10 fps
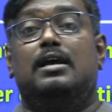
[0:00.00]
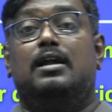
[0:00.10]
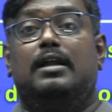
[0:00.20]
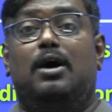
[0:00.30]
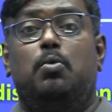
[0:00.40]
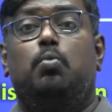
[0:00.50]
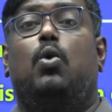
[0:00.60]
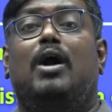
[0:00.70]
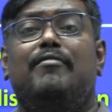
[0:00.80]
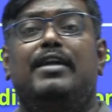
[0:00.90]
Now,
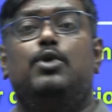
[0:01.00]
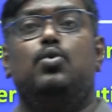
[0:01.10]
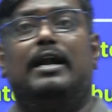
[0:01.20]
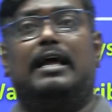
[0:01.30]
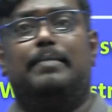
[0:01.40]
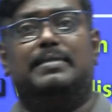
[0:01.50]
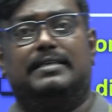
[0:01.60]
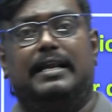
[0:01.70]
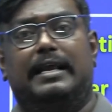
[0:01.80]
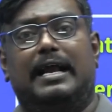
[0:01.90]
what we do at IMS
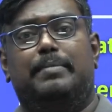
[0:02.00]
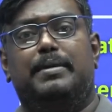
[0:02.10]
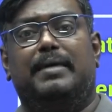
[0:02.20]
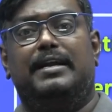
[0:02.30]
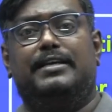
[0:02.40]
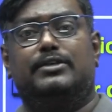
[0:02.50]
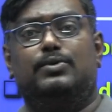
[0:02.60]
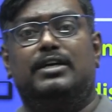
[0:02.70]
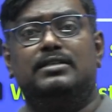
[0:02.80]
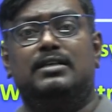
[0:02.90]
Gate Academy, my dear
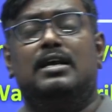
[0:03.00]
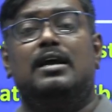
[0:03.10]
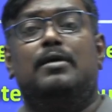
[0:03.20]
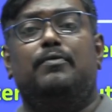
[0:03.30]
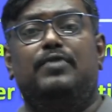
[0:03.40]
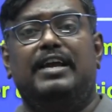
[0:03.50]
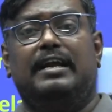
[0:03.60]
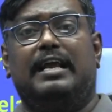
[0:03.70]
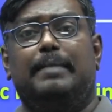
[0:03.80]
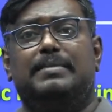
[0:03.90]
students, we at
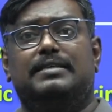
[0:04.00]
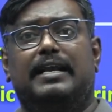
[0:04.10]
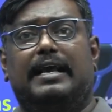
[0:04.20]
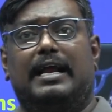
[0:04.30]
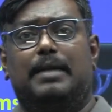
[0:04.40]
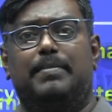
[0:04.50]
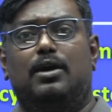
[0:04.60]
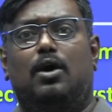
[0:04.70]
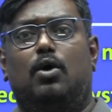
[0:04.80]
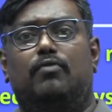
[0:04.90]
IMS Gate Academy
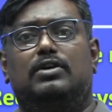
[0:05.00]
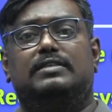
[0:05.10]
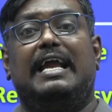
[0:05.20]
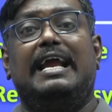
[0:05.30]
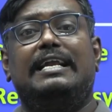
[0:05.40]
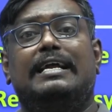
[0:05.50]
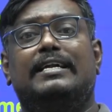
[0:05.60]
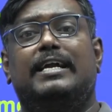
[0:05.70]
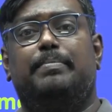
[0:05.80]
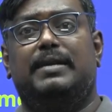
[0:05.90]
offers
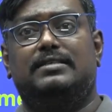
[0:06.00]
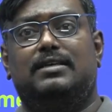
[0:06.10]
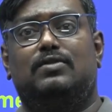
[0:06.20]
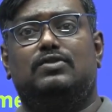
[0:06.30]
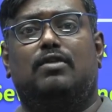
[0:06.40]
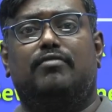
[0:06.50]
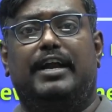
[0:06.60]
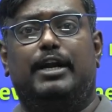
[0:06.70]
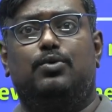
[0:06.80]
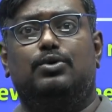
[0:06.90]
800 plus hours of
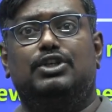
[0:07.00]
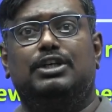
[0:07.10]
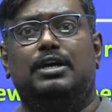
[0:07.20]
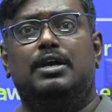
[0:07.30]
gate coaching.